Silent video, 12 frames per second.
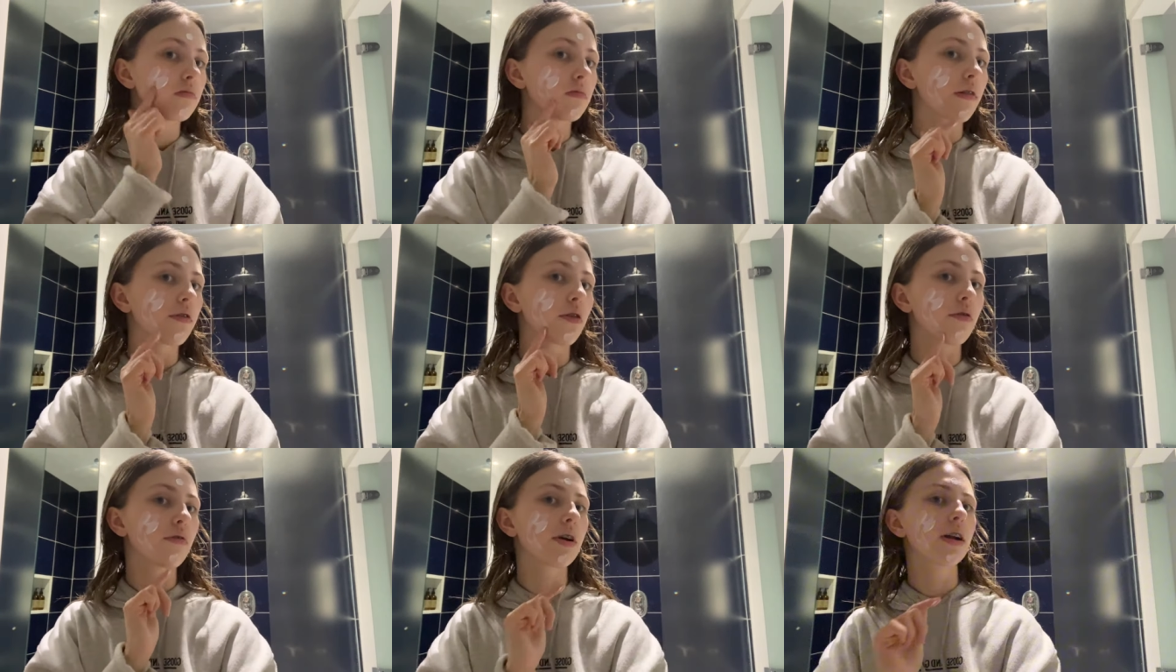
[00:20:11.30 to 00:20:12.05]
I've got
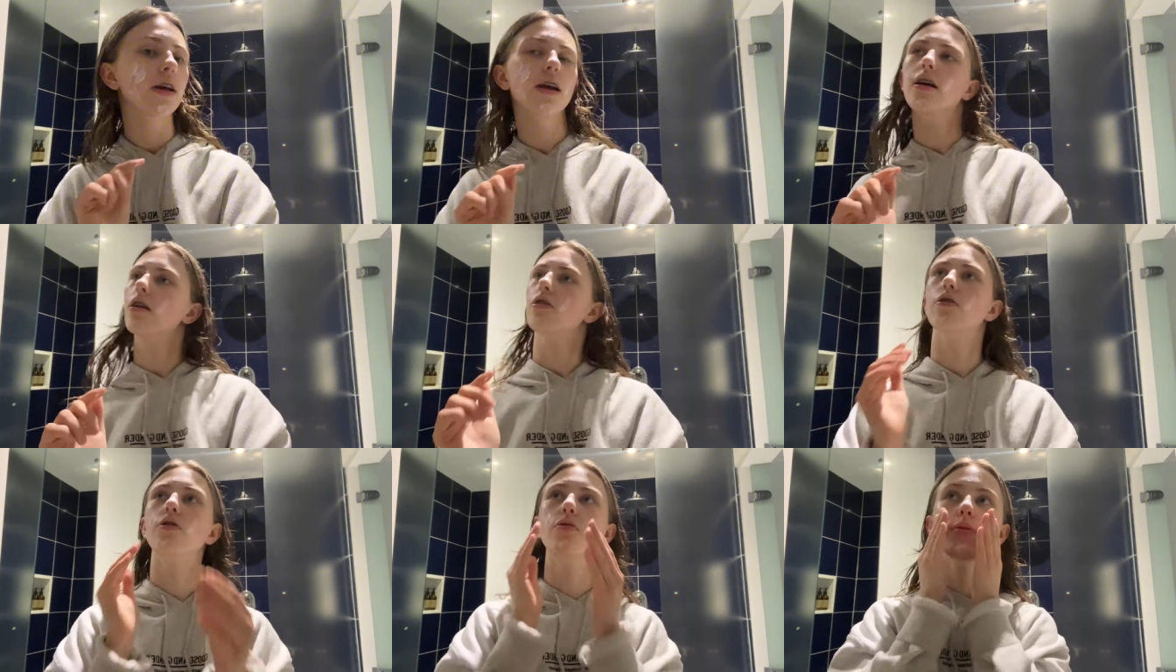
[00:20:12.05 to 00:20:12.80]
a really
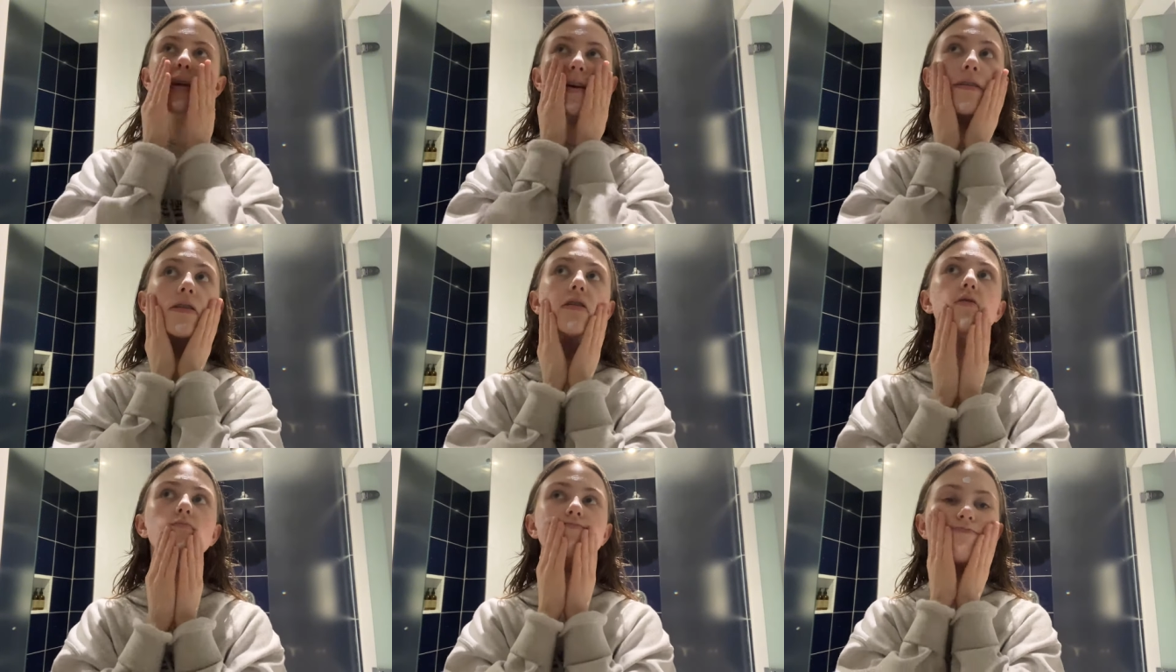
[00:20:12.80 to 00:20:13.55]
good weekend